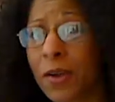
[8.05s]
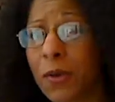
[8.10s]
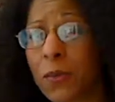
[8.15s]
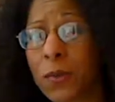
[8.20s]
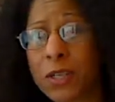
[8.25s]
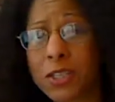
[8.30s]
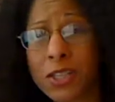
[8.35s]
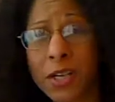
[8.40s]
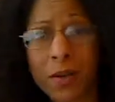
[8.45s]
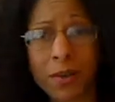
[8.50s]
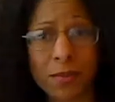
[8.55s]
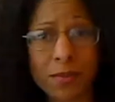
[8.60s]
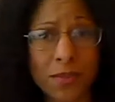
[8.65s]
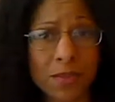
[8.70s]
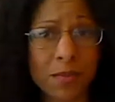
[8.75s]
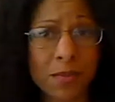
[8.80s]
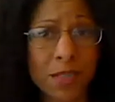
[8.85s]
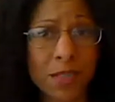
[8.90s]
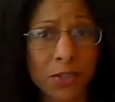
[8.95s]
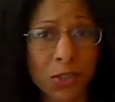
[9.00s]
which
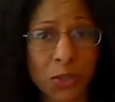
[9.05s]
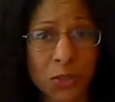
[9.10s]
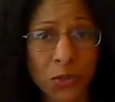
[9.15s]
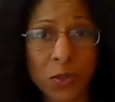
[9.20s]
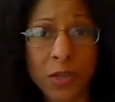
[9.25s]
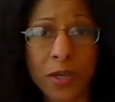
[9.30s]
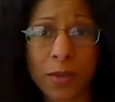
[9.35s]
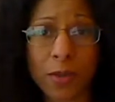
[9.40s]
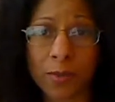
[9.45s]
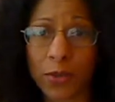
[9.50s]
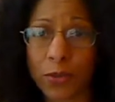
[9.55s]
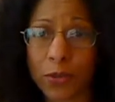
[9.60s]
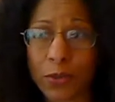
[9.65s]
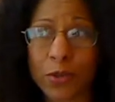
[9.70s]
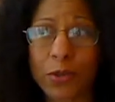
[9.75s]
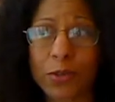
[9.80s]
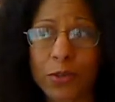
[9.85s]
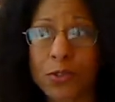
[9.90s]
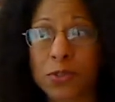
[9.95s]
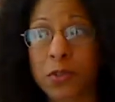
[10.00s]
helps me stream through
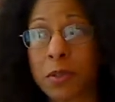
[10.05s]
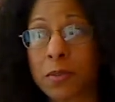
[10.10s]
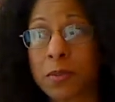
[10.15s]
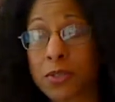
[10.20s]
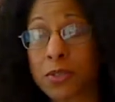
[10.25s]
Ustream.